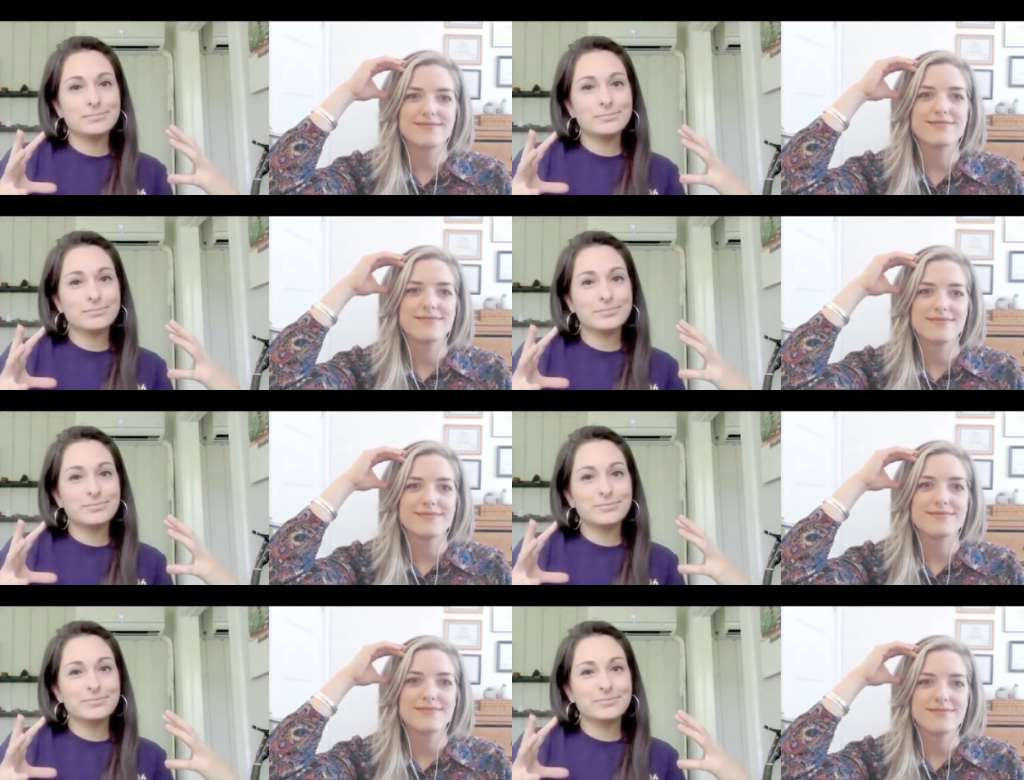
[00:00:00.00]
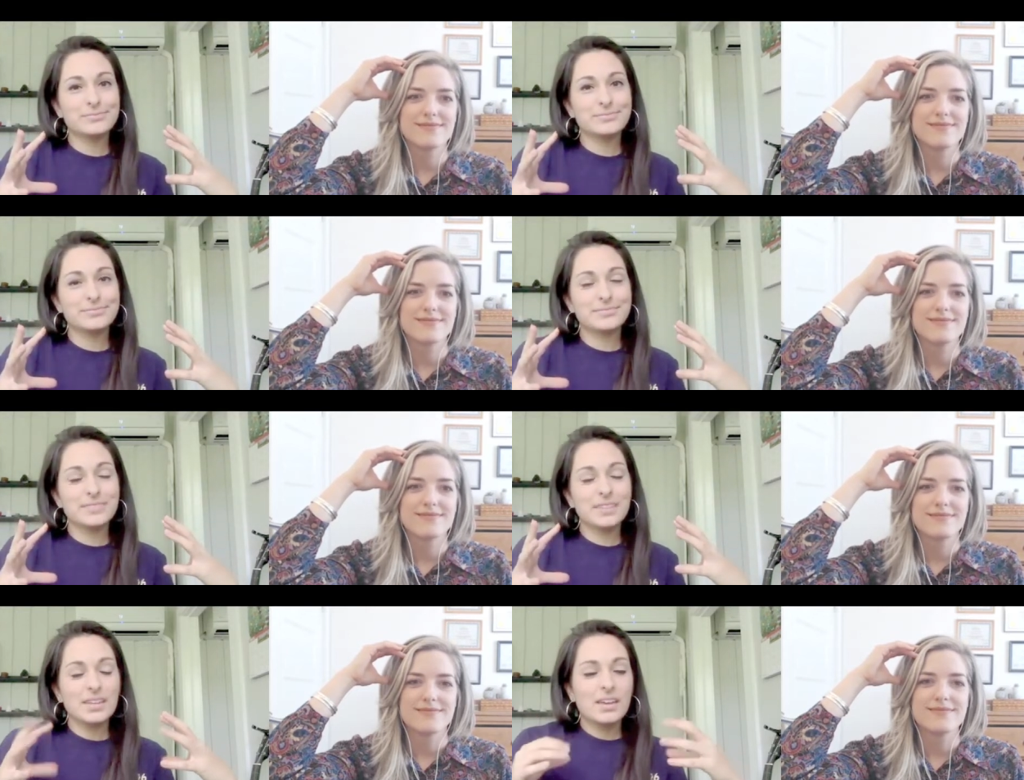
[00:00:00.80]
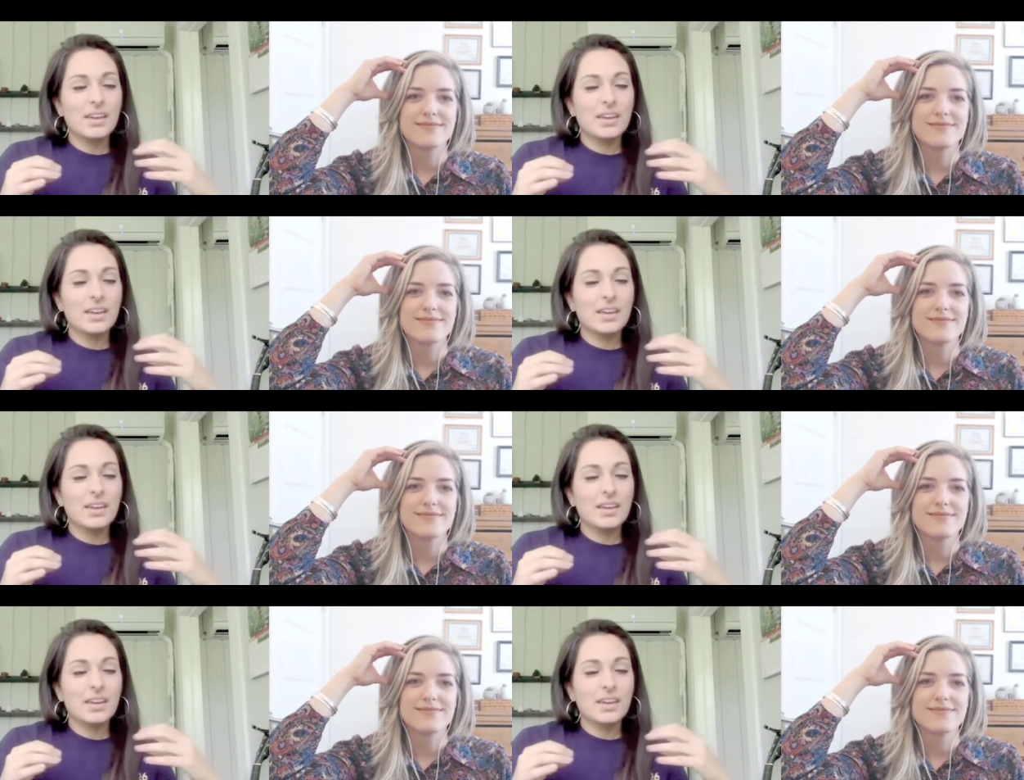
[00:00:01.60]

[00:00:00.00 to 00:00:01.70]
Nobody speaks.